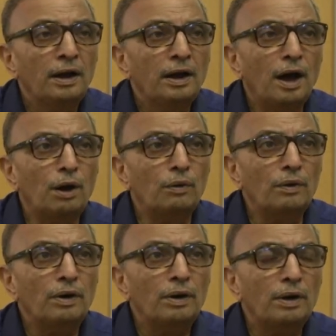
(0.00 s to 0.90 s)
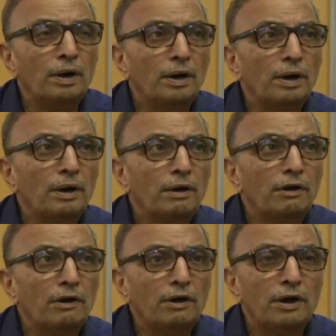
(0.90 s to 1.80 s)
Now,
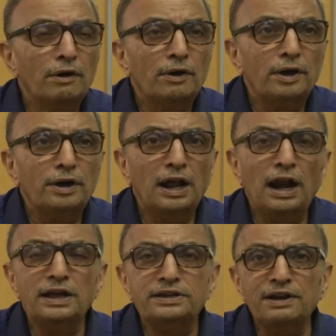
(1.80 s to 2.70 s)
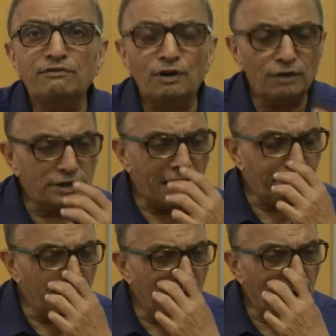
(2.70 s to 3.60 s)
realizing what was
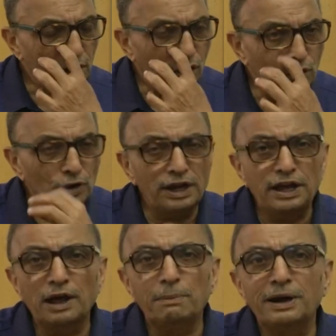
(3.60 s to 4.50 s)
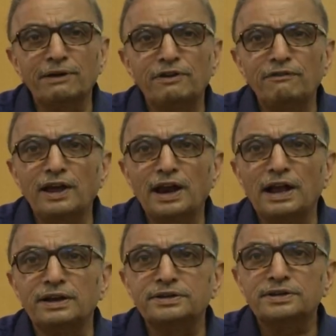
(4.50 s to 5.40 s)
happening not only here but everywhere
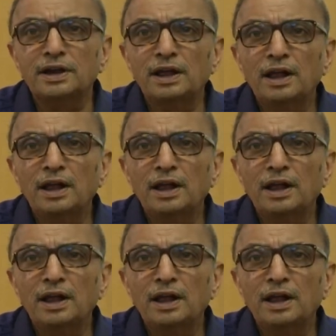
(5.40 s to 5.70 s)
else,